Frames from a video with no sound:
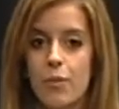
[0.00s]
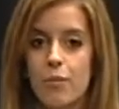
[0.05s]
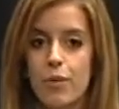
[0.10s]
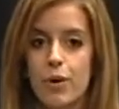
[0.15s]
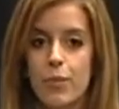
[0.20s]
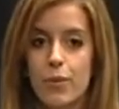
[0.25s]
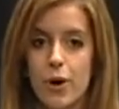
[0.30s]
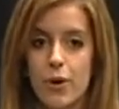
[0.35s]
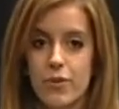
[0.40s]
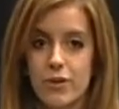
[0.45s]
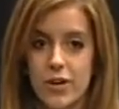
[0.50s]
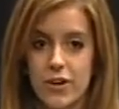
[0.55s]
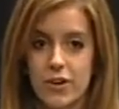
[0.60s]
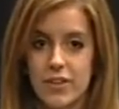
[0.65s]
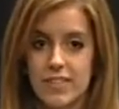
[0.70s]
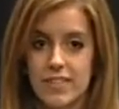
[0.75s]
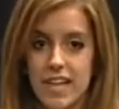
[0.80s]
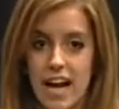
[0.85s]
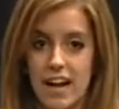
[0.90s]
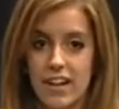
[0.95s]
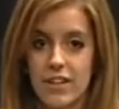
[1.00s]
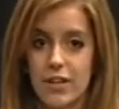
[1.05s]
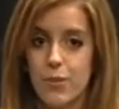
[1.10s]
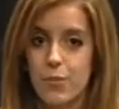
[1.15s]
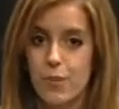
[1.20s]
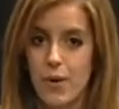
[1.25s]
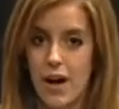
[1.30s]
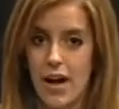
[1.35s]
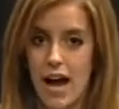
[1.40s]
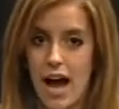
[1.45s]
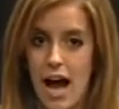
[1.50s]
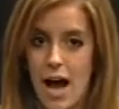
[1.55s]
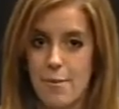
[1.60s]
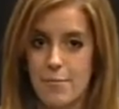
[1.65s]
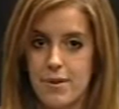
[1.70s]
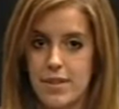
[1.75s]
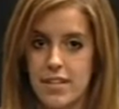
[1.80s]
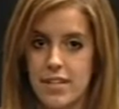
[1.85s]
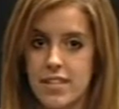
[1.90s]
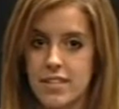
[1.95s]
"We won't know exactly what
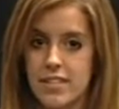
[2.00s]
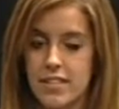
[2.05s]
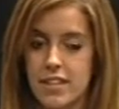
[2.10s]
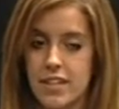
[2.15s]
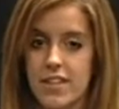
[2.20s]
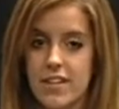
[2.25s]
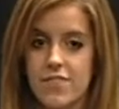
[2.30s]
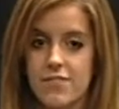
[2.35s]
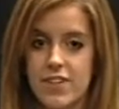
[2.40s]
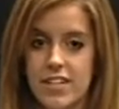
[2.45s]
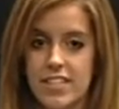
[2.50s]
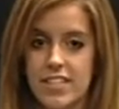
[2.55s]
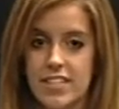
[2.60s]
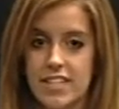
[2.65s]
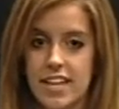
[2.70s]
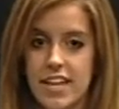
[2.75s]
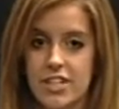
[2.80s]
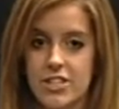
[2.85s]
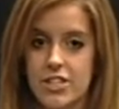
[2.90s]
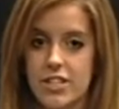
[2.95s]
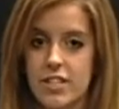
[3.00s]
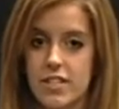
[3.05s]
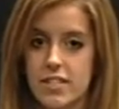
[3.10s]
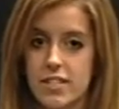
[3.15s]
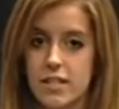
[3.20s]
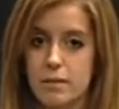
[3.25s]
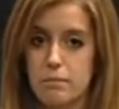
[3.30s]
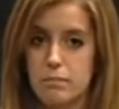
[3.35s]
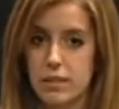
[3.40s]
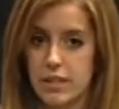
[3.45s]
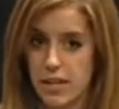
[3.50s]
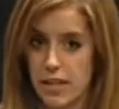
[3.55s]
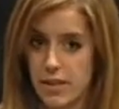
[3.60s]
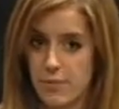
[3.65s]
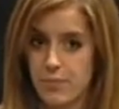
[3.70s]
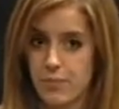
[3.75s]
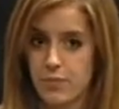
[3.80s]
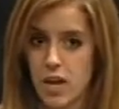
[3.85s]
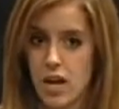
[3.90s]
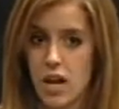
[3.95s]
happened until the investigation is complete,